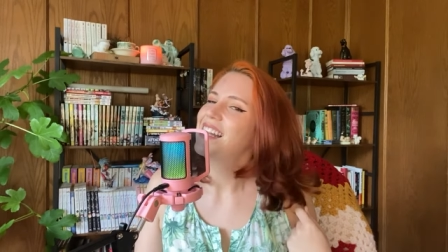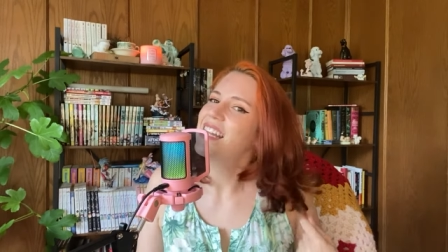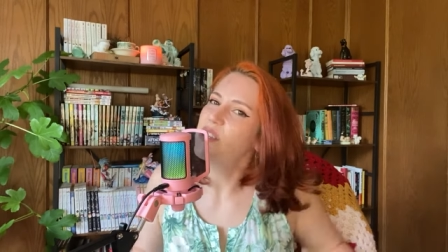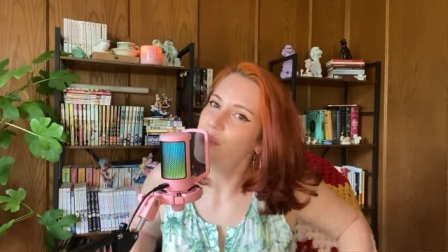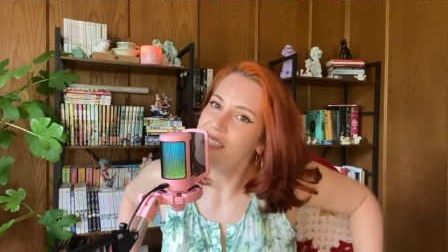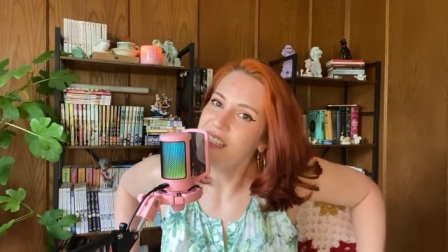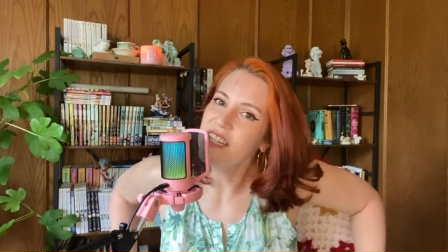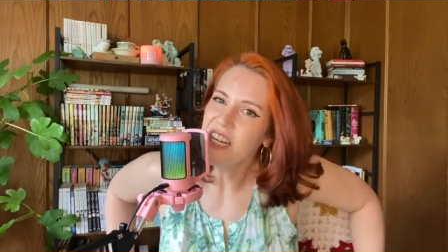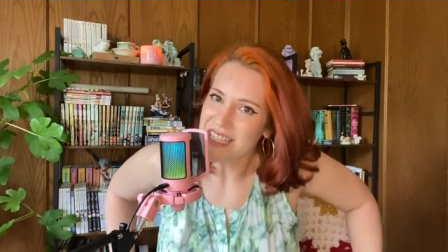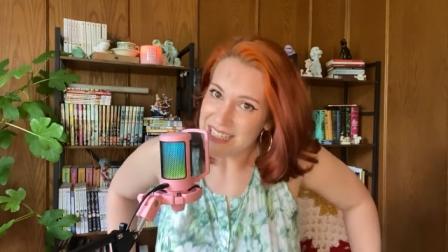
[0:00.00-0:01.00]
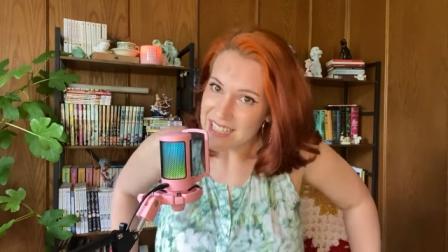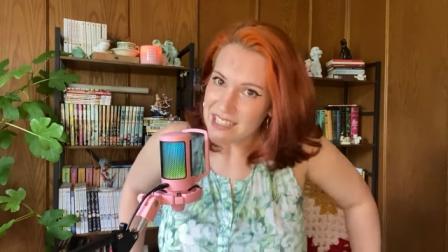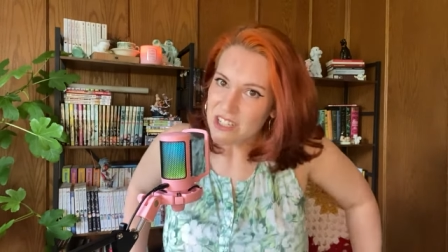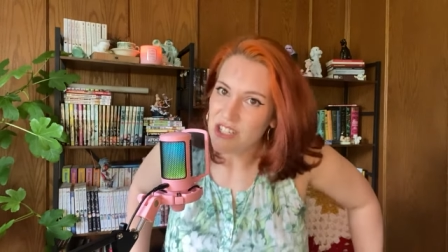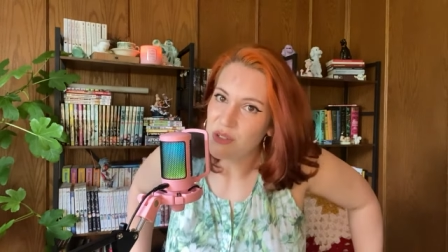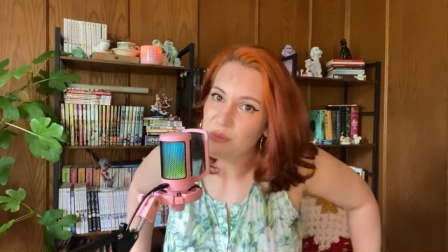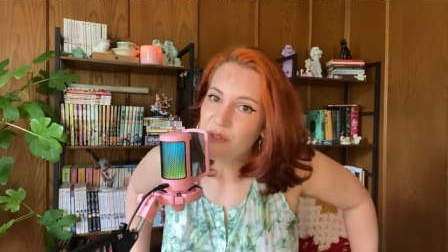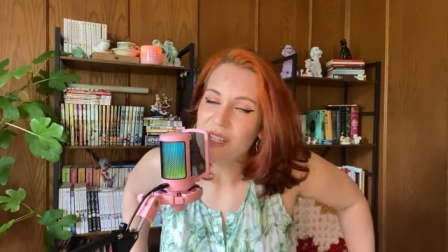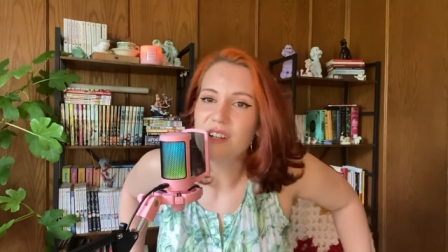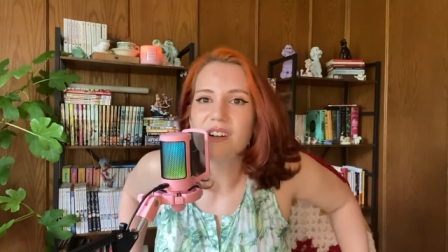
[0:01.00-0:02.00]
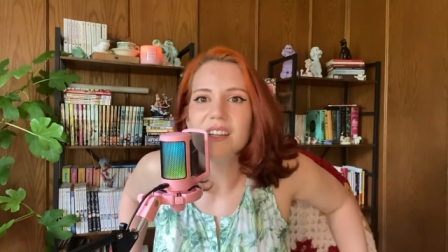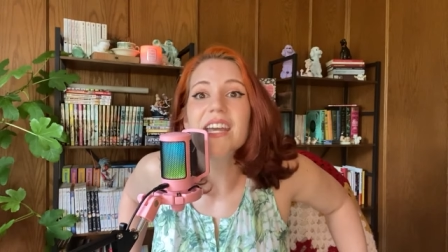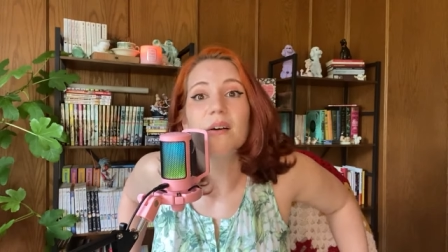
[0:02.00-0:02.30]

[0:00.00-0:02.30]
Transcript: Like, wasn't there a Disney Channel movie called, yeah,